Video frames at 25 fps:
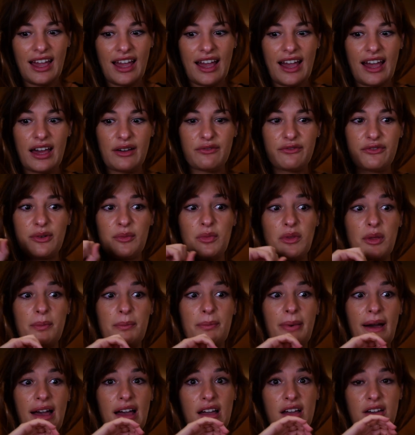and from the
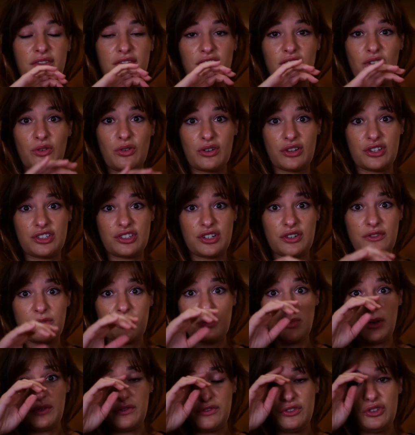back of the orchestra,
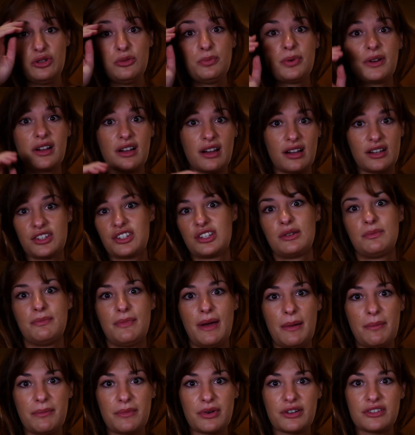from a few percussion
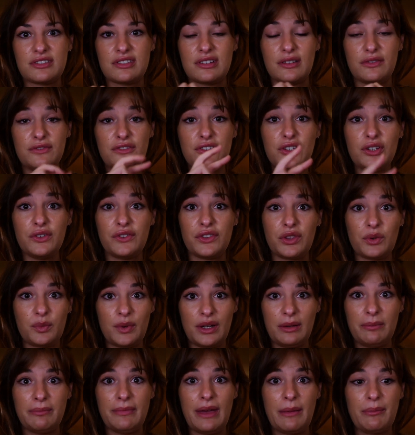members and a few of the
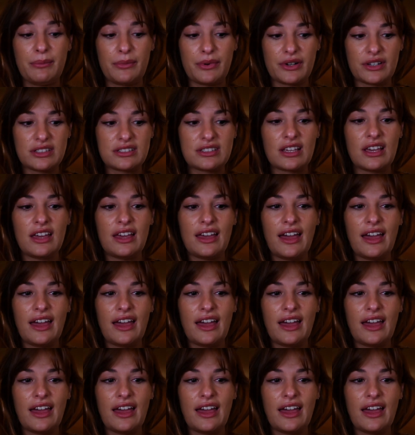wind members,